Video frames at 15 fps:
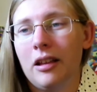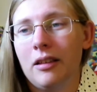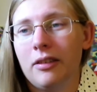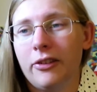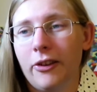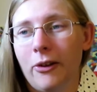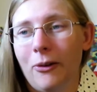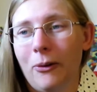
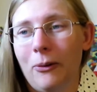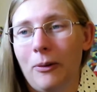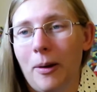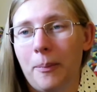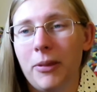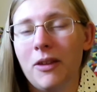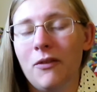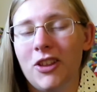So,
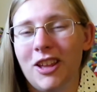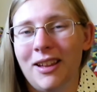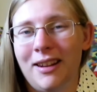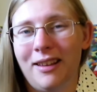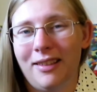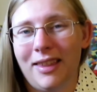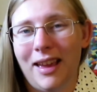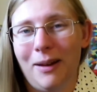
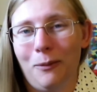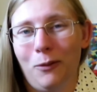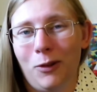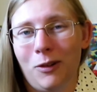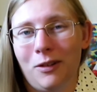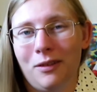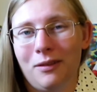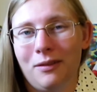oblivion on that
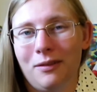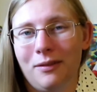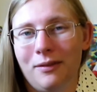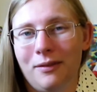one